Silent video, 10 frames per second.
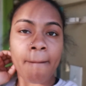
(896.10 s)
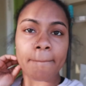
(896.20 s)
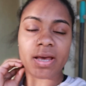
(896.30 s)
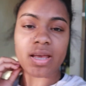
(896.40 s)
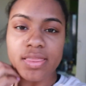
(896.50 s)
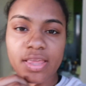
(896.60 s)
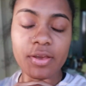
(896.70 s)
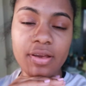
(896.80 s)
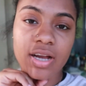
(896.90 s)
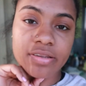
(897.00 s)
but
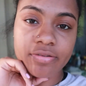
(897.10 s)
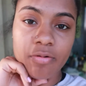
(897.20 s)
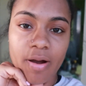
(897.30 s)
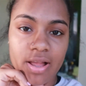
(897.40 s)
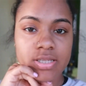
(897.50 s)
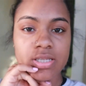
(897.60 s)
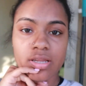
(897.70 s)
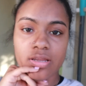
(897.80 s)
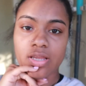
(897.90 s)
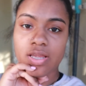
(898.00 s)
thank you guys for
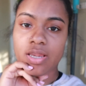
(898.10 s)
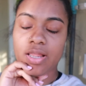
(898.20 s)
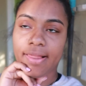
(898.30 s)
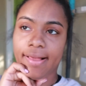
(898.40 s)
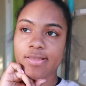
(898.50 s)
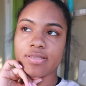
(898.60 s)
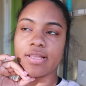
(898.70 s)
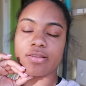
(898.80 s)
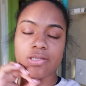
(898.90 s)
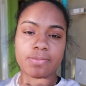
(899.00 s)
watching and like i
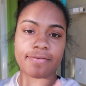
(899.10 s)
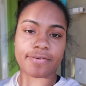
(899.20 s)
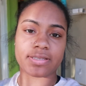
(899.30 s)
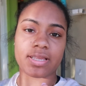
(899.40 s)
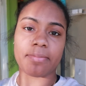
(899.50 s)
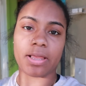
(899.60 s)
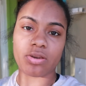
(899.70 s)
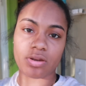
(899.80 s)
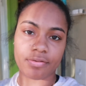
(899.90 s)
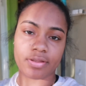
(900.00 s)
said this is my first time
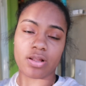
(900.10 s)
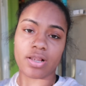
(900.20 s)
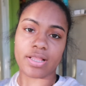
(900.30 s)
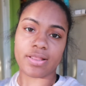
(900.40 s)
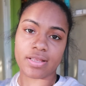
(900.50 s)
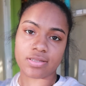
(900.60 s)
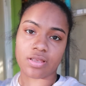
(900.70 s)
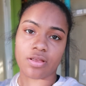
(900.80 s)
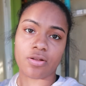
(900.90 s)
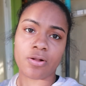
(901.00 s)
like doing a video like this
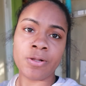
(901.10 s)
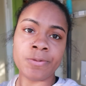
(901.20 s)
so